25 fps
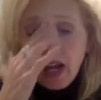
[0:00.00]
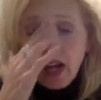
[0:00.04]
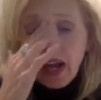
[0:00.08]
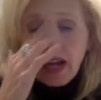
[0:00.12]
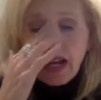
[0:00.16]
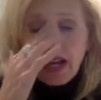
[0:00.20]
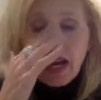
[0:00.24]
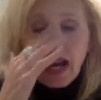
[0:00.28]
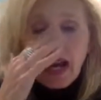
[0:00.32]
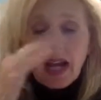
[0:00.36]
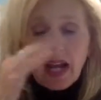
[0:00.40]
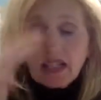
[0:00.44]

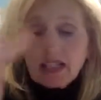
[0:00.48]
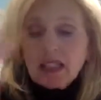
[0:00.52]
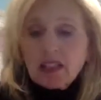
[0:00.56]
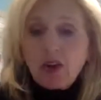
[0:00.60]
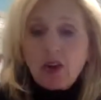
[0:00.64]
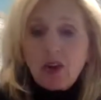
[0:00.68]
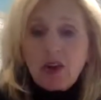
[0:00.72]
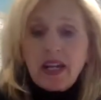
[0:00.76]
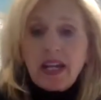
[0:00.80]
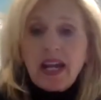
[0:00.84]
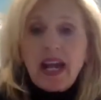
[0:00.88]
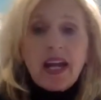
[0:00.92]
And
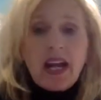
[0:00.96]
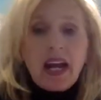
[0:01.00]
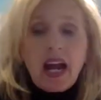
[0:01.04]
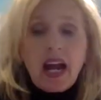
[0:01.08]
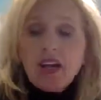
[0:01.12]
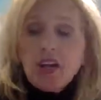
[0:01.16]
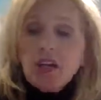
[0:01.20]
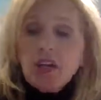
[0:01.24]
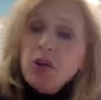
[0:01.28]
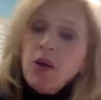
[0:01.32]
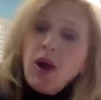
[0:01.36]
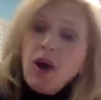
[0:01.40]

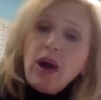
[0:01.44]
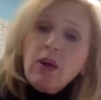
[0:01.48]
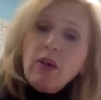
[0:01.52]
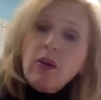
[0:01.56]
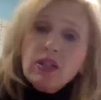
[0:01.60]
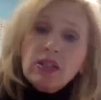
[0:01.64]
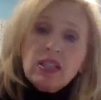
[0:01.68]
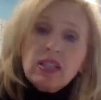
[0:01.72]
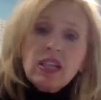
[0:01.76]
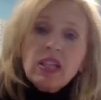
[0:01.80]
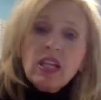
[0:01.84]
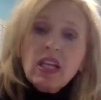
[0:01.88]
I knew I
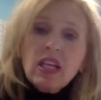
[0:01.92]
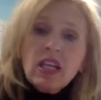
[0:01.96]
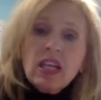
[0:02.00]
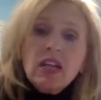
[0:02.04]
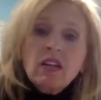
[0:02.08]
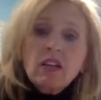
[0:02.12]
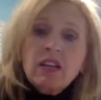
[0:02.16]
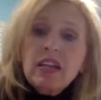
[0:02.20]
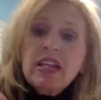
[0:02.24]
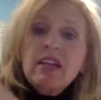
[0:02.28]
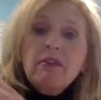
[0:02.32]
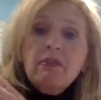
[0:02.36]
wasn't going
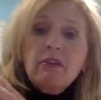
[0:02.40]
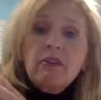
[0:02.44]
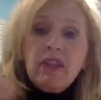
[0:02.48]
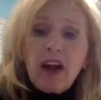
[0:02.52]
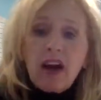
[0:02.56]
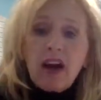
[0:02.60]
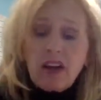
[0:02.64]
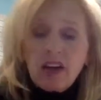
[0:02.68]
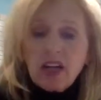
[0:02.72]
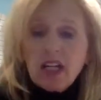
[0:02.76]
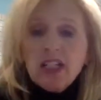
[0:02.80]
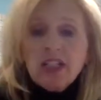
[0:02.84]
to leave
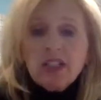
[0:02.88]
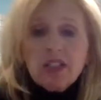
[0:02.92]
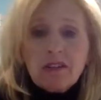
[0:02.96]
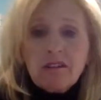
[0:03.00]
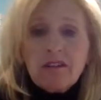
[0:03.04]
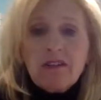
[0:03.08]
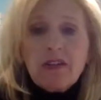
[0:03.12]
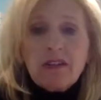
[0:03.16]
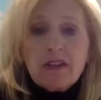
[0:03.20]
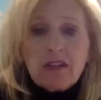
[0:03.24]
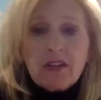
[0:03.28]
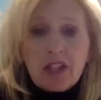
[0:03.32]
without
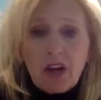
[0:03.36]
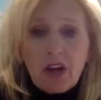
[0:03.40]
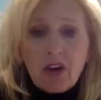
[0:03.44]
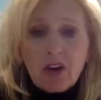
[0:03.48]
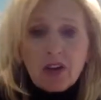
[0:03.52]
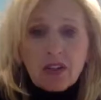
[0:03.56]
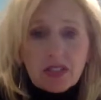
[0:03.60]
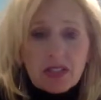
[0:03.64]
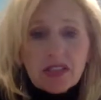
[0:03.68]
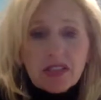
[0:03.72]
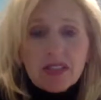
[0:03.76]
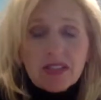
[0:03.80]

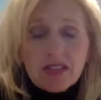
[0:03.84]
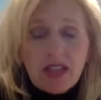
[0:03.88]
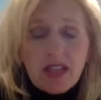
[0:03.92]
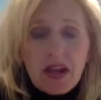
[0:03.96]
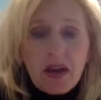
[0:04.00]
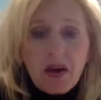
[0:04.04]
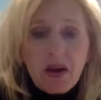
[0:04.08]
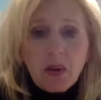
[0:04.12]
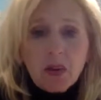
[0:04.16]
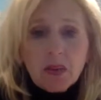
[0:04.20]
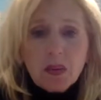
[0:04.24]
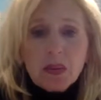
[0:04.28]
$150 in
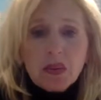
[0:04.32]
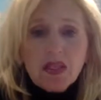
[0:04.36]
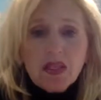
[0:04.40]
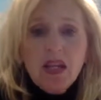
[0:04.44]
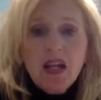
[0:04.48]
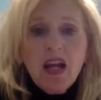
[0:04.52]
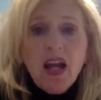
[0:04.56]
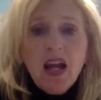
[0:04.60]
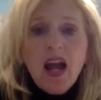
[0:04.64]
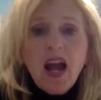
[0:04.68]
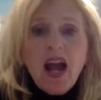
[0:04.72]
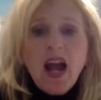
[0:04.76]
sales.
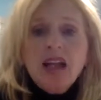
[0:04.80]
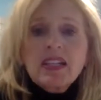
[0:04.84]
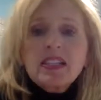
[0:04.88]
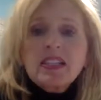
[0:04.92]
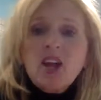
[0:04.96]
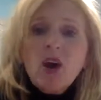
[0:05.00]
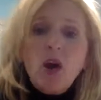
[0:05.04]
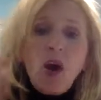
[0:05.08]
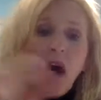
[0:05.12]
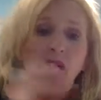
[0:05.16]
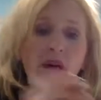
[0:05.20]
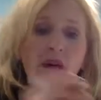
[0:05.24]
And
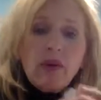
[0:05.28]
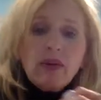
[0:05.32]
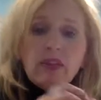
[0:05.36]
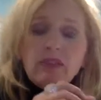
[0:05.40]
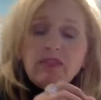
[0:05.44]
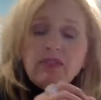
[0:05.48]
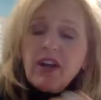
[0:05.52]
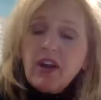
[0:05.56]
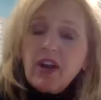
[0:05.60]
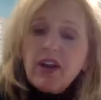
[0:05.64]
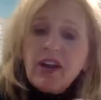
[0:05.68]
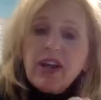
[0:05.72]
so I was
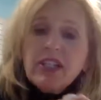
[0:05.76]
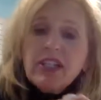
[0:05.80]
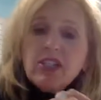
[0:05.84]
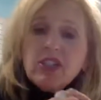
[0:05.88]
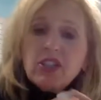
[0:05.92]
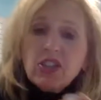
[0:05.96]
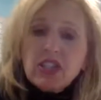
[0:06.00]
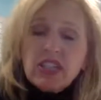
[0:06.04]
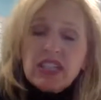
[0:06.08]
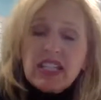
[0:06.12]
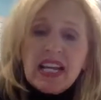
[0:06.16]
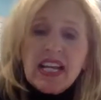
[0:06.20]
very
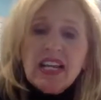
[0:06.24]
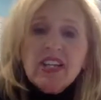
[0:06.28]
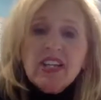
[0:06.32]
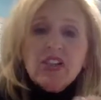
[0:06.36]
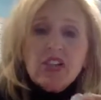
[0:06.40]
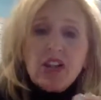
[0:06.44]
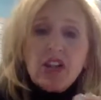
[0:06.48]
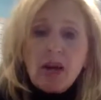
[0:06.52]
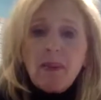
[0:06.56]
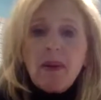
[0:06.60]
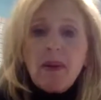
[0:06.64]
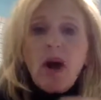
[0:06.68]

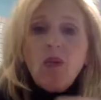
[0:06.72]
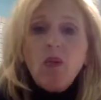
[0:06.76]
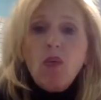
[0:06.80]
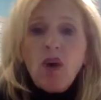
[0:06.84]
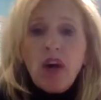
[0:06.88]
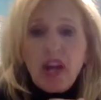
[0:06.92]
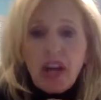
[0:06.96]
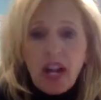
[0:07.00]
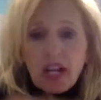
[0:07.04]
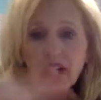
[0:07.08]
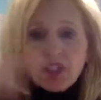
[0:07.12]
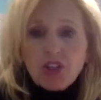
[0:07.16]
strategic about
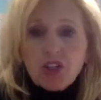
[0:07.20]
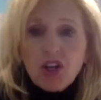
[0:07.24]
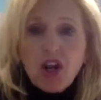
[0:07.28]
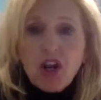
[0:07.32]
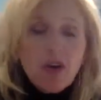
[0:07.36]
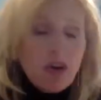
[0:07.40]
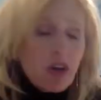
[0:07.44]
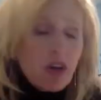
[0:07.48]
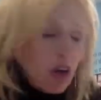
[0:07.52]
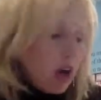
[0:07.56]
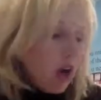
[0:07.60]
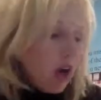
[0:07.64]
what I
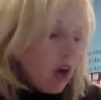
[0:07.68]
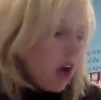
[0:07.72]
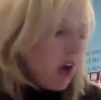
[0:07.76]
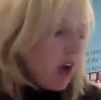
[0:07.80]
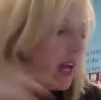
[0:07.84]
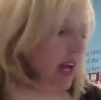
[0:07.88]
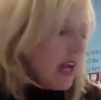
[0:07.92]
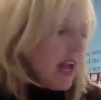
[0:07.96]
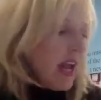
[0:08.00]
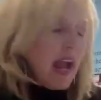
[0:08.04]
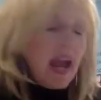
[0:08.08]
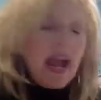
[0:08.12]
showed her.
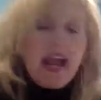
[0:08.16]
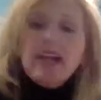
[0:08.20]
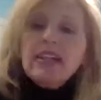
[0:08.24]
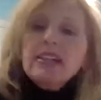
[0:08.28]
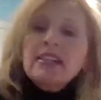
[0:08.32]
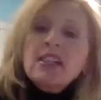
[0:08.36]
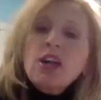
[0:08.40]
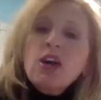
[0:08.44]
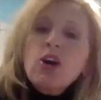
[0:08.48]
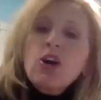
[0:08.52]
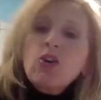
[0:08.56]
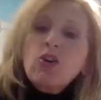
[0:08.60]
And
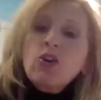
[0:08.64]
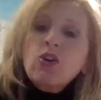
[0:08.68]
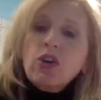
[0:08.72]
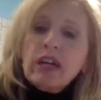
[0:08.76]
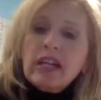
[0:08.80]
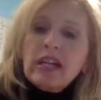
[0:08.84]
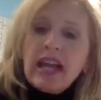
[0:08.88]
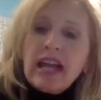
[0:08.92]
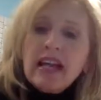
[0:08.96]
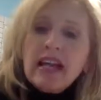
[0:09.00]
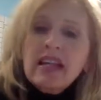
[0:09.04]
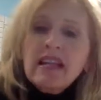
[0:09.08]
so
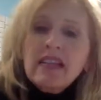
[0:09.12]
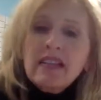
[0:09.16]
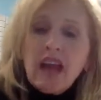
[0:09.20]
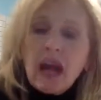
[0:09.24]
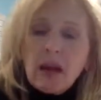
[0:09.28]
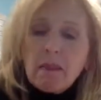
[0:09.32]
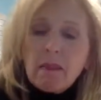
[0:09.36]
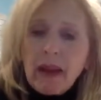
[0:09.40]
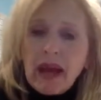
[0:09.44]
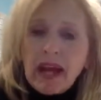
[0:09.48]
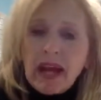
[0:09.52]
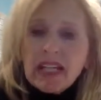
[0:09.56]
creating
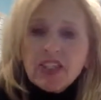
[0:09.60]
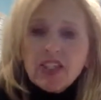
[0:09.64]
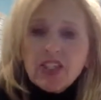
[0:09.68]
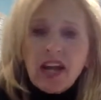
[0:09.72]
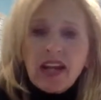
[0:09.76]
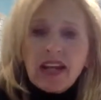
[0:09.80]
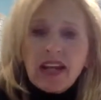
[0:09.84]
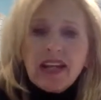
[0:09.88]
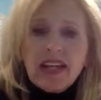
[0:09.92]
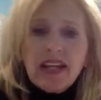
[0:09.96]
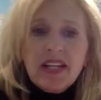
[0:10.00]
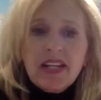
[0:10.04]
that
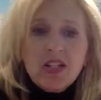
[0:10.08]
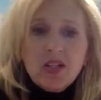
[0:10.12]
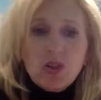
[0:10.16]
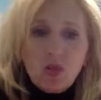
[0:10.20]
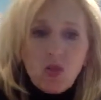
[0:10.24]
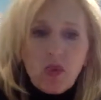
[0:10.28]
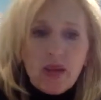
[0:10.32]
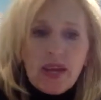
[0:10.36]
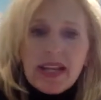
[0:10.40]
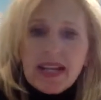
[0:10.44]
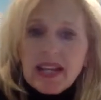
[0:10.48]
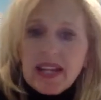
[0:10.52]
paycheck each
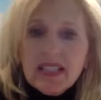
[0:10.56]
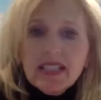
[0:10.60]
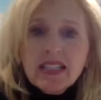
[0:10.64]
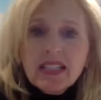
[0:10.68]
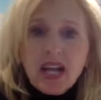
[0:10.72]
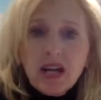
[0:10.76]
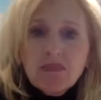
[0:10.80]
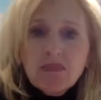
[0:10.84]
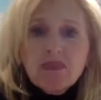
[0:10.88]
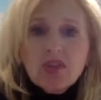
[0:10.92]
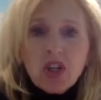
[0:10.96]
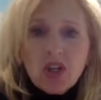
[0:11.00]
week, it's
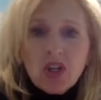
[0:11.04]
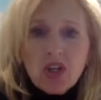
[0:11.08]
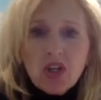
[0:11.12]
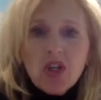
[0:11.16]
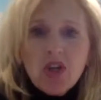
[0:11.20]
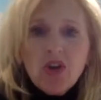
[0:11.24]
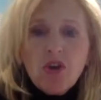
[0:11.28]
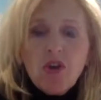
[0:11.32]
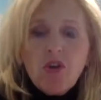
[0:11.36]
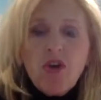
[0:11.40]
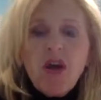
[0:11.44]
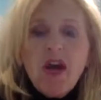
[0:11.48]
up to
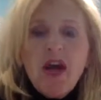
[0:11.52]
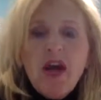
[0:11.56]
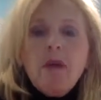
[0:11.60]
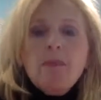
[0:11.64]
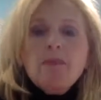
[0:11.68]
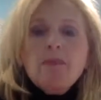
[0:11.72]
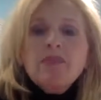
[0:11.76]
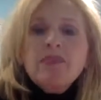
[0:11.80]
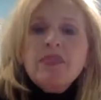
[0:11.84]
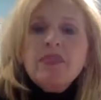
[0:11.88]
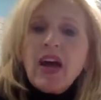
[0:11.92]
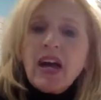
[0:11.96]
you.
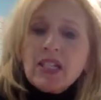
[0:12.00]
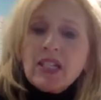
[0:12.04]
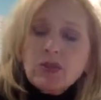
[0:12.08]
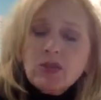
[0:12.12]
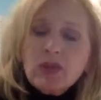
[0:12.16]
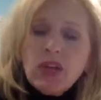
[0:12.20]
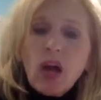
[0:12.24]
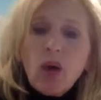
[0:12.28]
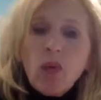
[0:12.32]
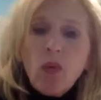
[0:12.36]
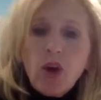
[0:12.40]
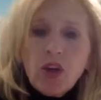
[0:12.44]
That's
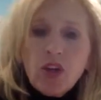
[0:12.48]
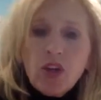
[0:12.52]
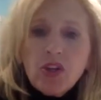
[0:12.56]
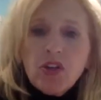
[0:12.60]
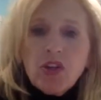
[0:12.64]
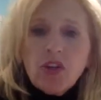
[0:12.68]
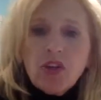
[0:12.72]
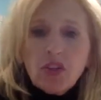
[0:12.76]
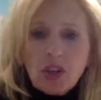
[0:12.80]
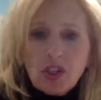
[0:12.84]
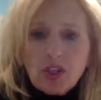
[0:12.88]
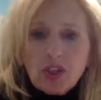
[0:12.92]
what I want
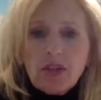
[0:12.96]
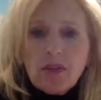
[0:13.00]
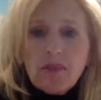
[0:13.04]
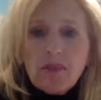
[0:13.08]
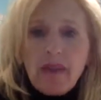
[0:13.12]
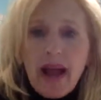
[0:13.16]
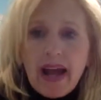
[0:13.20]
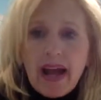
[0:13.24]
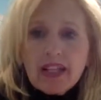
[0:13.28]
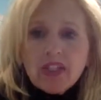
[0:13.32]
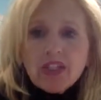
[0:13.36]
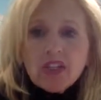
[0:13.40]
you to learn to
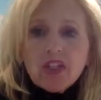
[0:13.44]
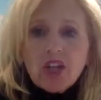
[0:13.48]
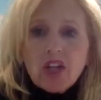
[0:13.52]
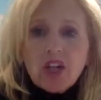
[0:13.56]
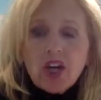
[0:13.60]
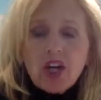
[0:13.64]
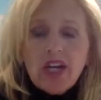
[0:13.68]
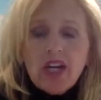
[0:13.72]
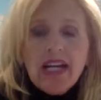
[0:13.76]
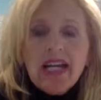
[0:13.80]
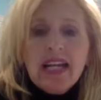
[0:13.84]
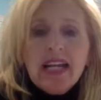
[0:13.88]

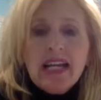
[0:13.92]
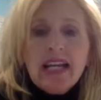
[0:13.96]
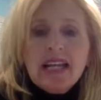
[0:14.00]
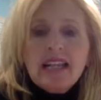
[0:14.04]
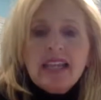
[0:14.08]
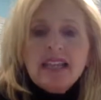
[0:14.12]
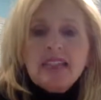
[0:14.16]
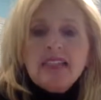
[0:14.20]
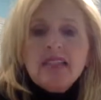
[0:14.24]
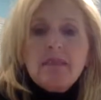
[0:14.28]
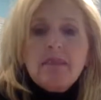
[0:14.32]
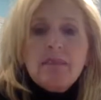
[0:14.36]
master,
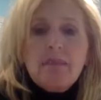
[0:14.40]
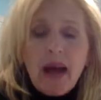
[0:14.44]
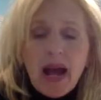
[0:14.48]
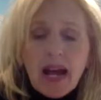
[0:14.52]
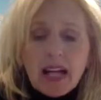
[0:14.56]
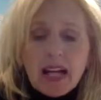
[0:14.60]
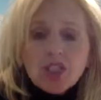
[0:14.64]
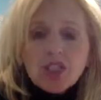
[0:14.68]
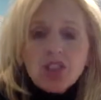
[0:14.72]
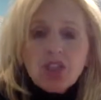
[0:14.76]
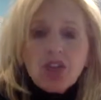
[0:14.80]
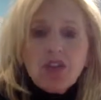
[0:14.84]
is
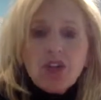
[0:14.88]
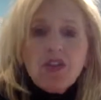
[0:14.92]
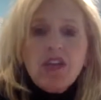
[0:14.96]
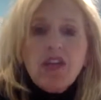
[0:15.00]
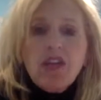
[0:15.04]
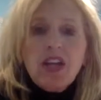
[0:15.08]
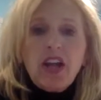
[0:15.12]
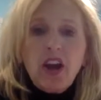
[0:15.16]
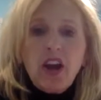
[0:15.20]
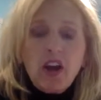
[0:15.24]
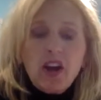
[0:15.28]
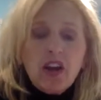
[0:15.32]
master
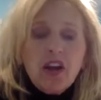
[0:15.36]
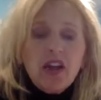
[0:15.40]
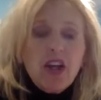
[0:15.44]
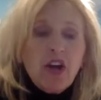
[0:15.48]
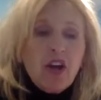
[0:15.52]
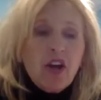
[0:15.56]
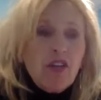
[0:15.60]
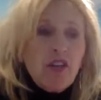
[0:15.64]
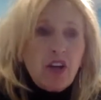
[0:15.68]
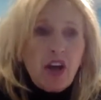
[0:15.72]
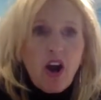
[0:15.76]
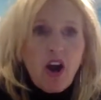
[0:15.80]
the
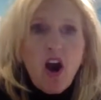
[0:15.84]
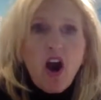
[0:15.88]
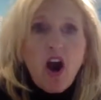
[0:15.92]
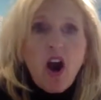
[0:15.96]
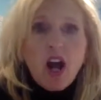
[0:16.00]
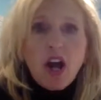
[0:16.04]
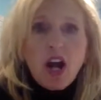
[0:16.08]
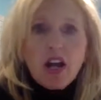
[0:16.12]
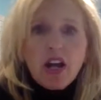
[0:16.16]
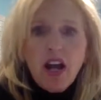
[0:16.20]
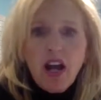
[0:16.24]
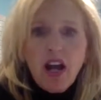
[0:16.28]

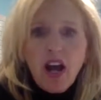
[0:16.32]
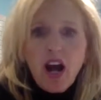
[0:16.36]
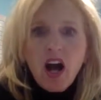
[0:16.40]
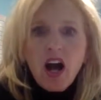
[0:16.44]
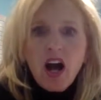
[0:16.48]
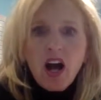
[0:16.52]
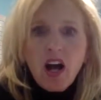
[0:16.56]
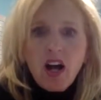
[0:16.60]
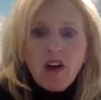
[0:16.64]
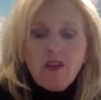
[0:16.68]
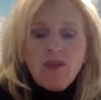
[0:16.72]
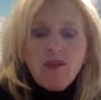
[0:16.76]
art
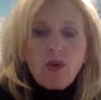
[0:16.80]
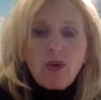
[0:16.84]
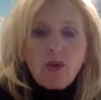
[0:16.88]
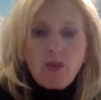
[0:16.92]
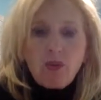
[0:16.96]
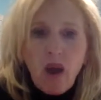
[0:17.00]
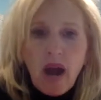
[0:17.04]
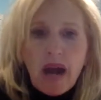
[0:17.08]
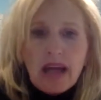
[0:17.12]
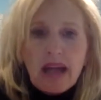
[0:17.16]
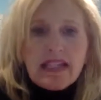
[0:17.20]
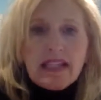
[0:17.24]
of
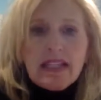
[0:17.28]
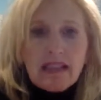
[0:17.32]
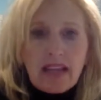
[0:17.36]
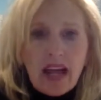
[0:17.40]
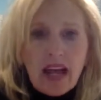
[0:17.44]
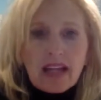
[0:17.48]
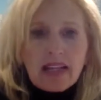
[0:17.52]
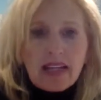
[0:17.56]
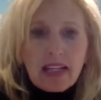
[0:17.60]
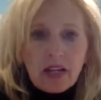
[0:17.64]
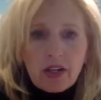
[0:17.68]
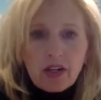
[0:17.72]
writing
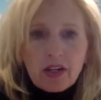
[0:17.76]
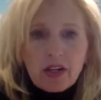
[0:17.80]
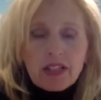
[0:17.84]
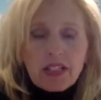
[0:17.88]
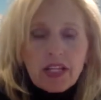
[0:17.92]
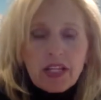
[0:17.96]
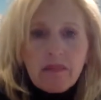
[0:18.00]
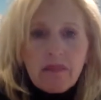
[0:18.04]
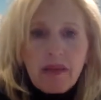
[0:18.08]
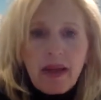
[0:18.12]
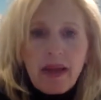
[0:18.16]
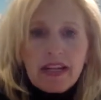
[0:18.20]
that
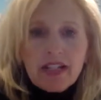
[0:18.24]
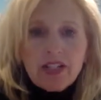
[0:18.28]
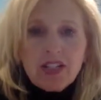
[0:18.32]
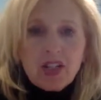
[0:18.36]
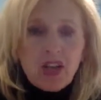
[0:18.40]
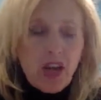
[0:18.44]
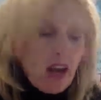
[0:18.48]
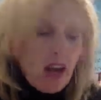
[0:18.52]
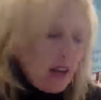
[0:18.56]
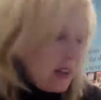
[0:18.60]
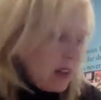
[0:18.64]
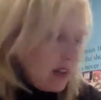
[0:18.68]
guaranteed
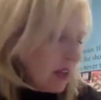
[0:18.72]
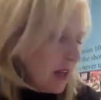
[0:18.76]
paycheck.